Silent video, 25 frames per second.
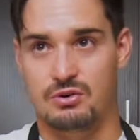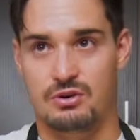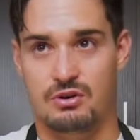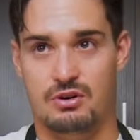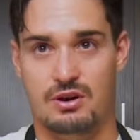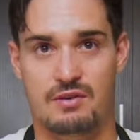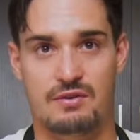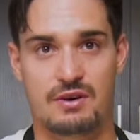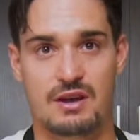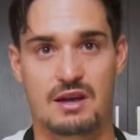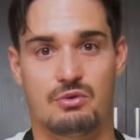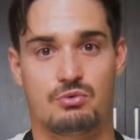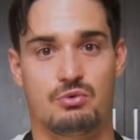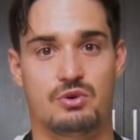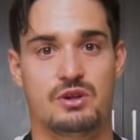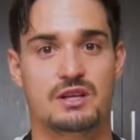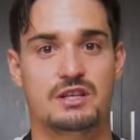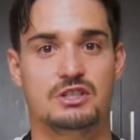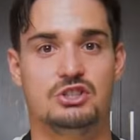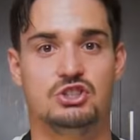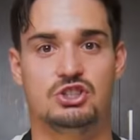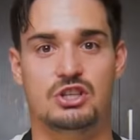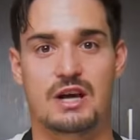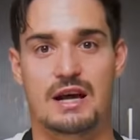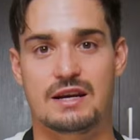you're giving it really
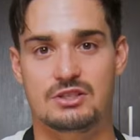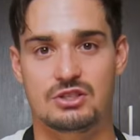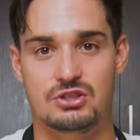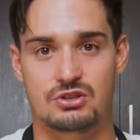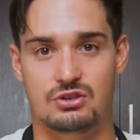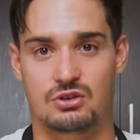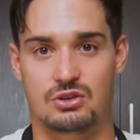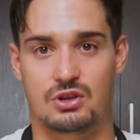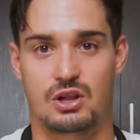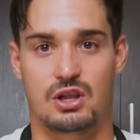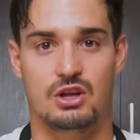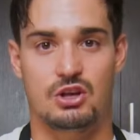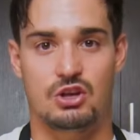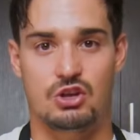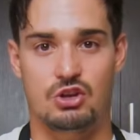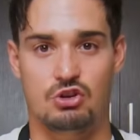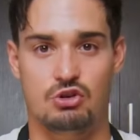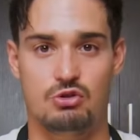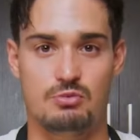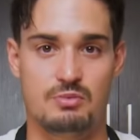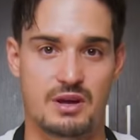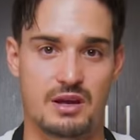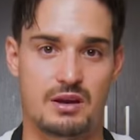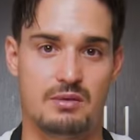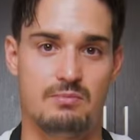gentle,
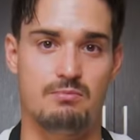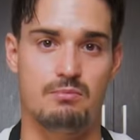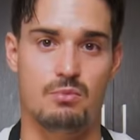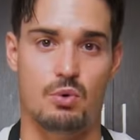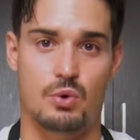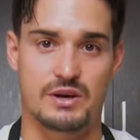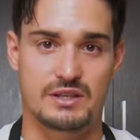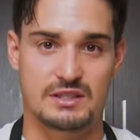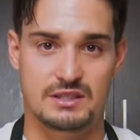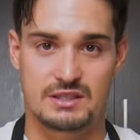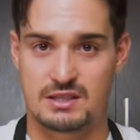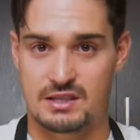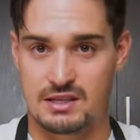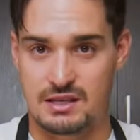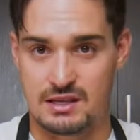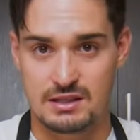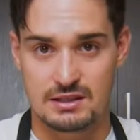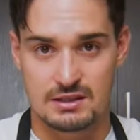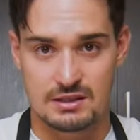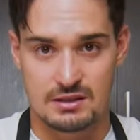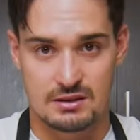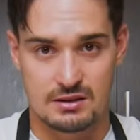humid, moist heat.